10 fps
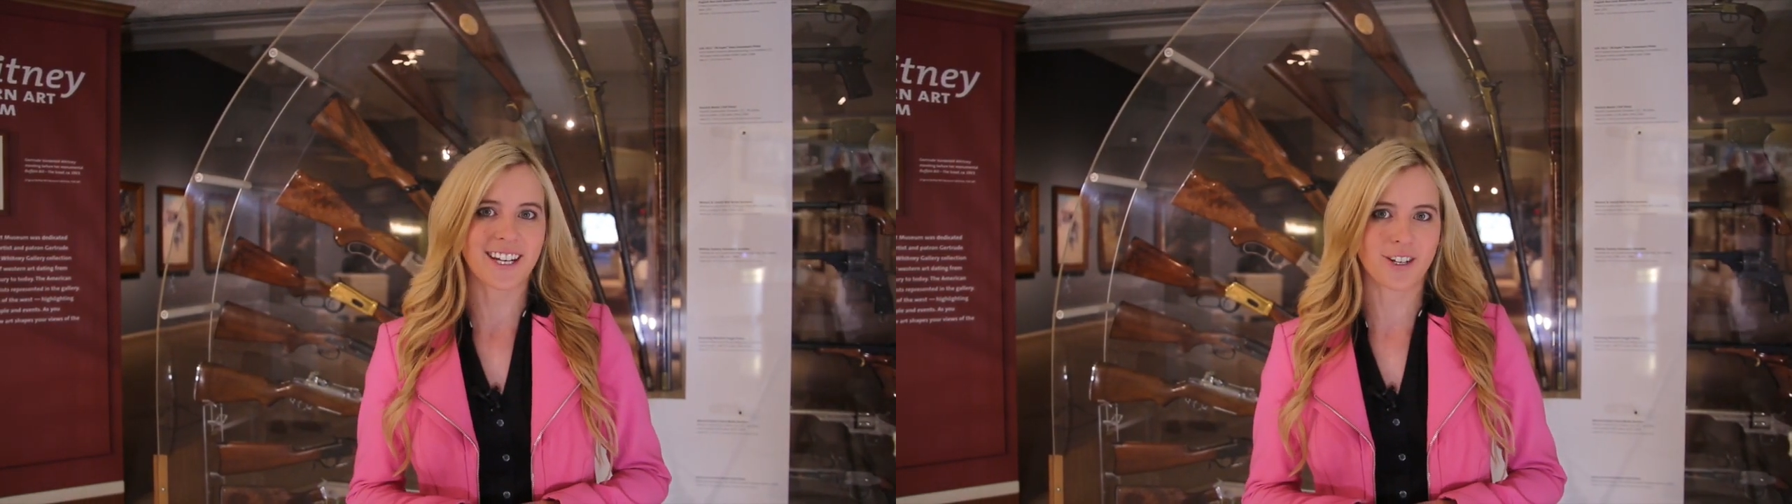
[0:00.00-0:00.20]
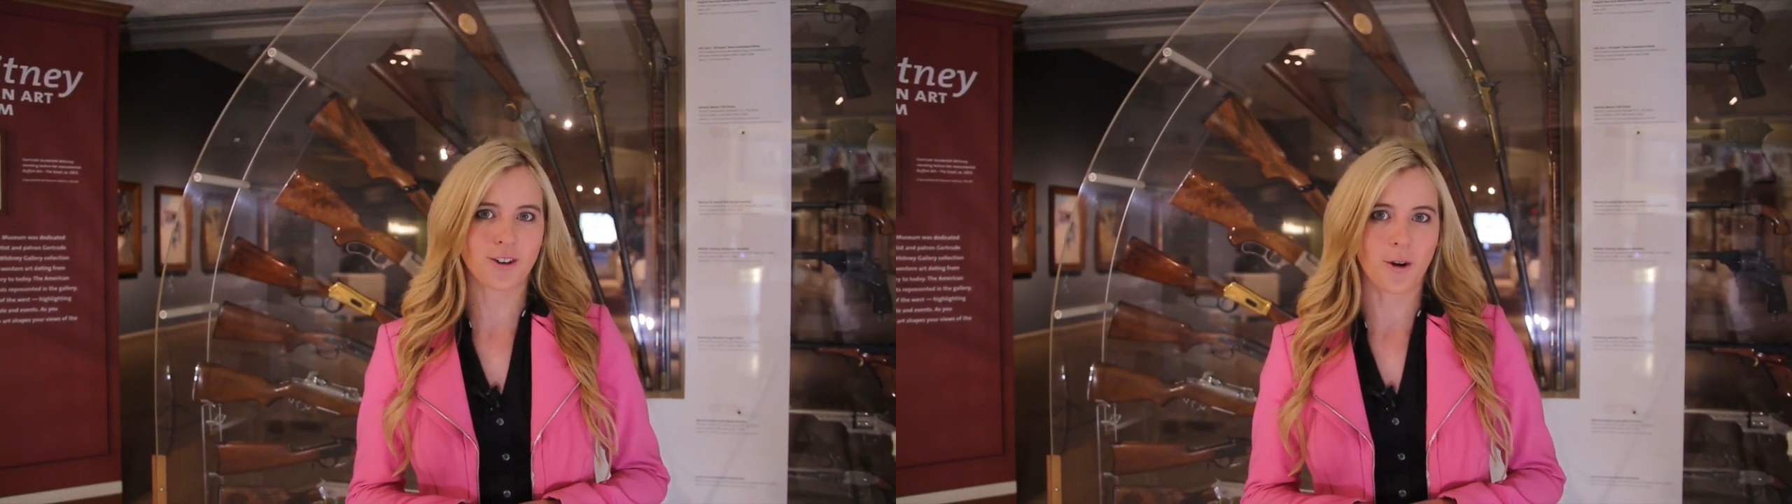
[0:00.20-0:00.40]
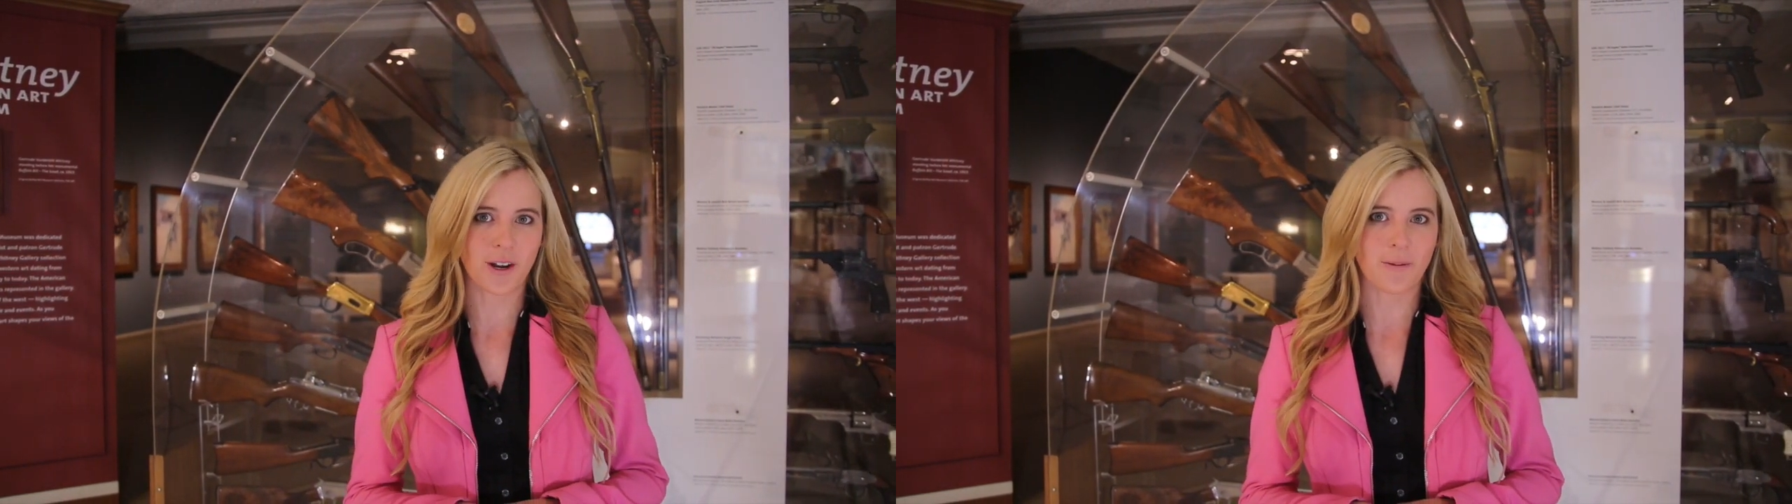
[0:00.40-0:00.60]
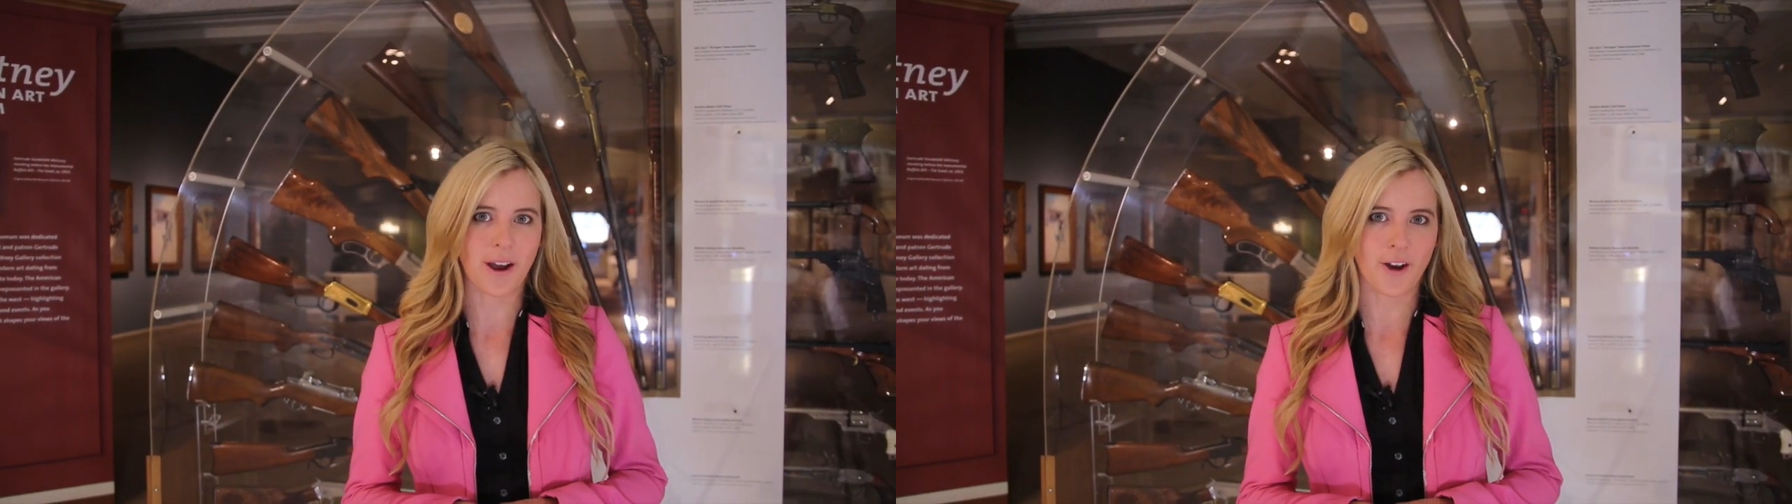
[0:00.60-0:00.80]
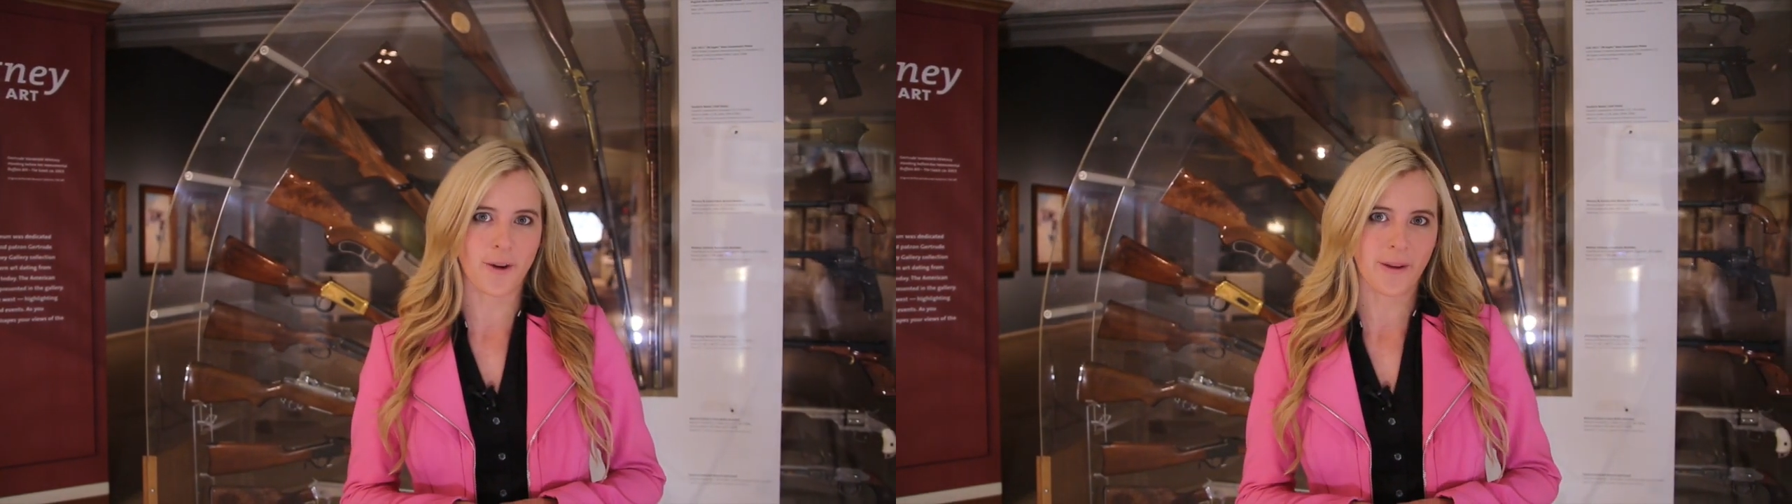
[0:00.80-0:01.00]
in Cody,
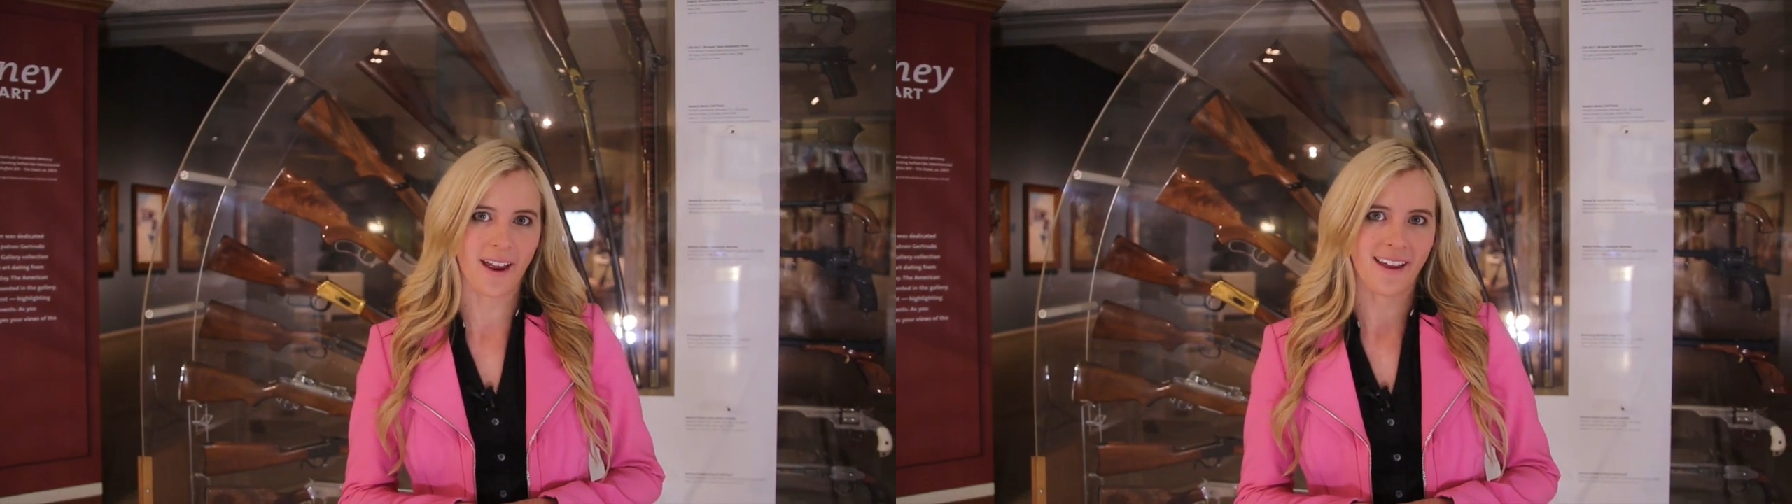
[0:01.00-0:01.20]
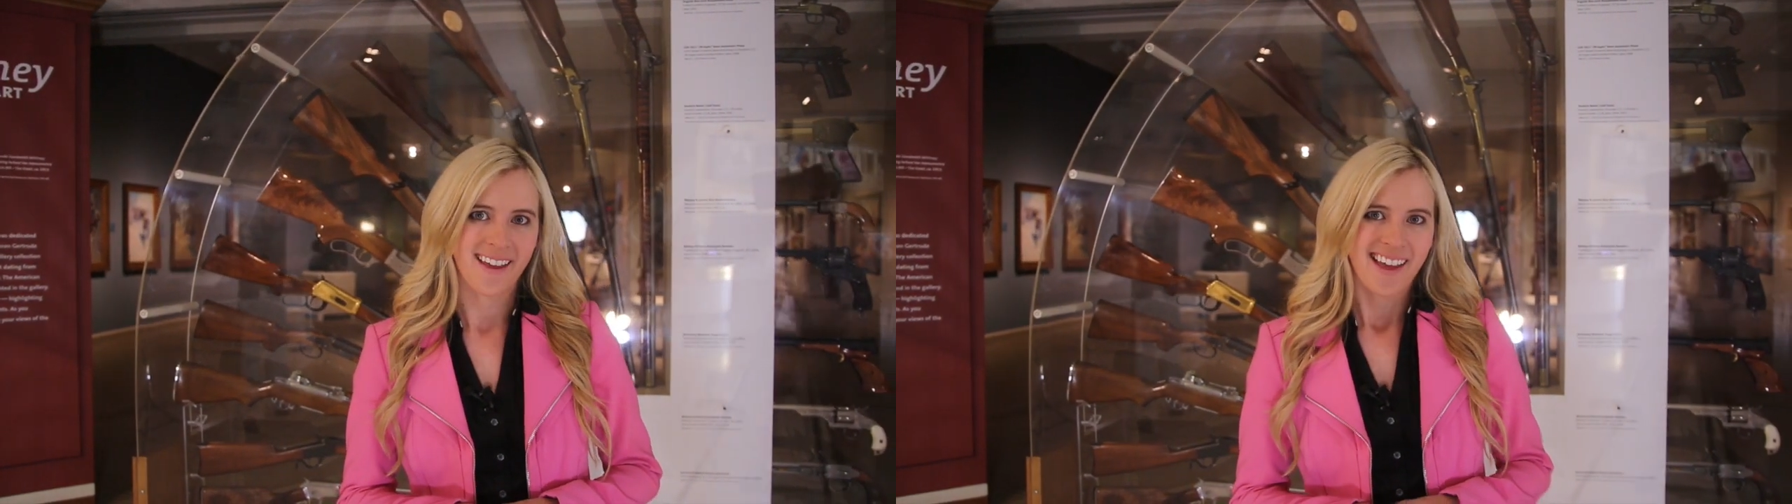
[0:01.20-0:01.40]
Wyoming.